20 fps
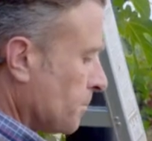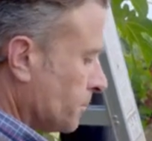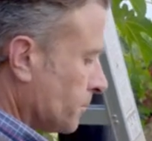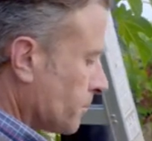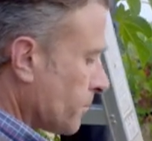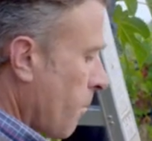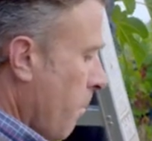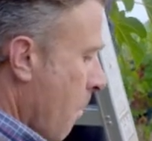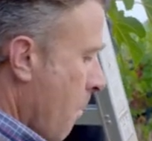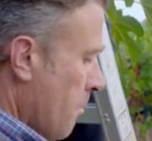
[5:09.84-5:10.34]

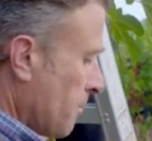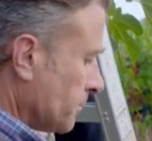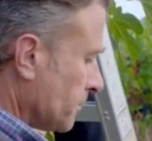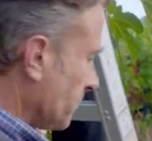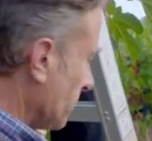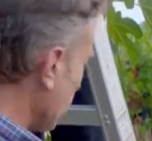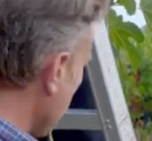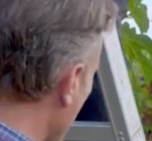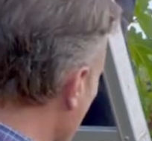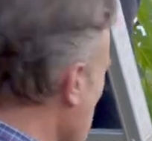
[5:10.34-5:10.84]
Anybody
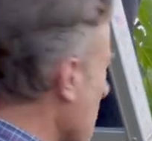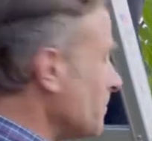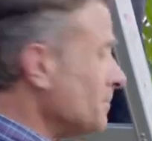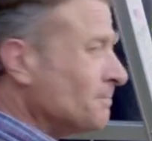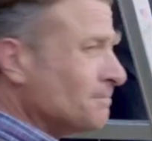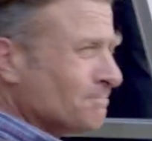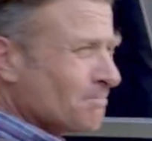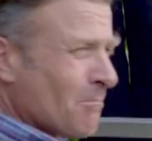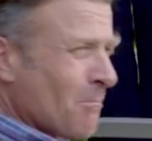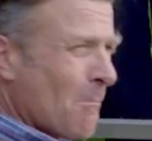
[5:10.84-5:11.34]
else want to go up the
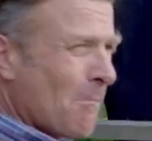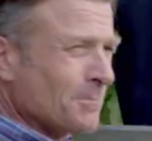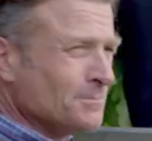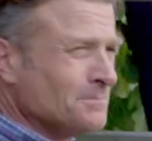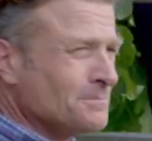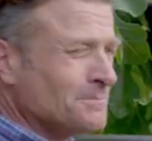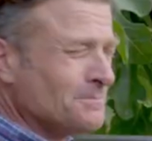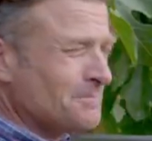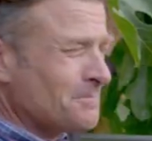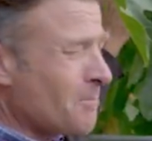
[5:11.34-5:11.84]

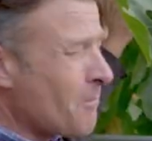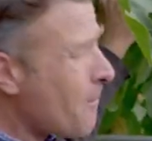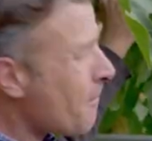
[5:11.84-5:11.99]
ladder?